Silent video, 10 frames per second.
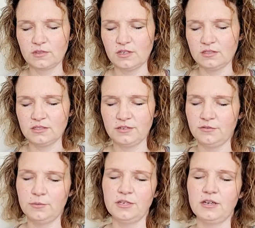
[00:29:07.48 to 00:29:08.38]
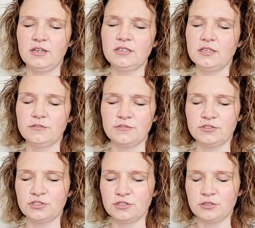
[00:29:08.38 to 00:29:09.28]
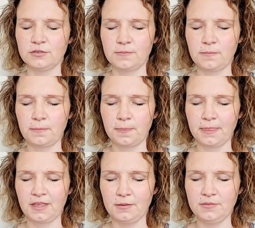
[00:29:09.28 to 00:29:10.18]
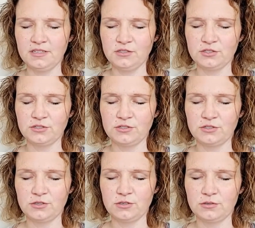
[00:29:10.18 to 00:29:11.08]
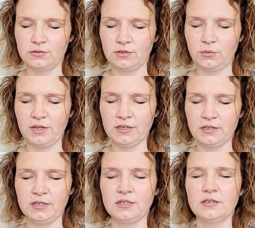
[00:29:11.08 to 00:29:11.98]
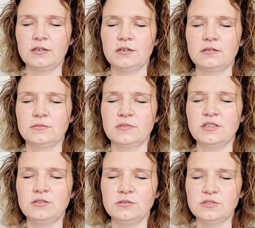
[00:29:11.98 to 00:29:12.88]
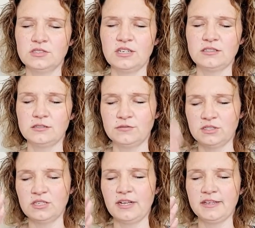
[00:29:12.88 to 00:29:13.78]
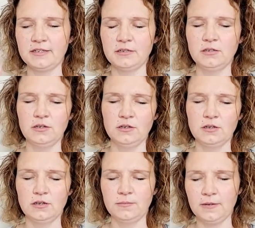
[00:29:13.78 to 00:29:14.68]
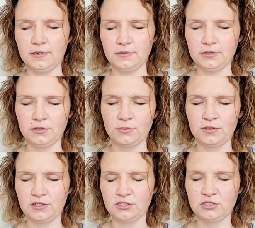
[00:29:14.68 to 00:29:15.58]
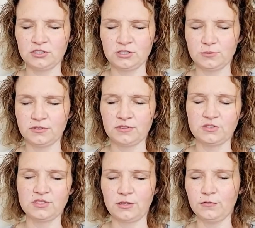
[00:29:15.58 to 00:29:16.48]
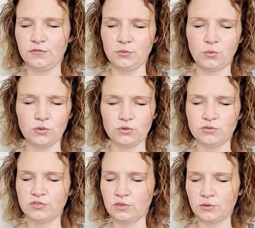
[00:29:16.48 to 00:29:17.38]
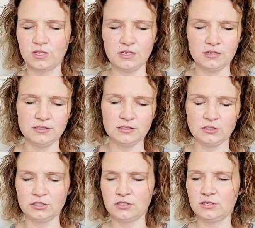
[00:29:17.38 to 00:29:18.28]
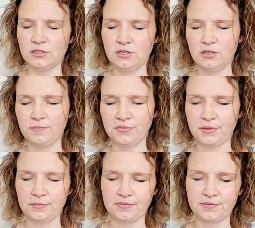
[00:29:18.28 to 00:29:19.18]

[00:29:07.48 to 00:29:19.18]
It's giving me a headache for sure. It means you're you're awakening um, a new sense of sight about your relationship with yourself, the world, cocaine addiction, um,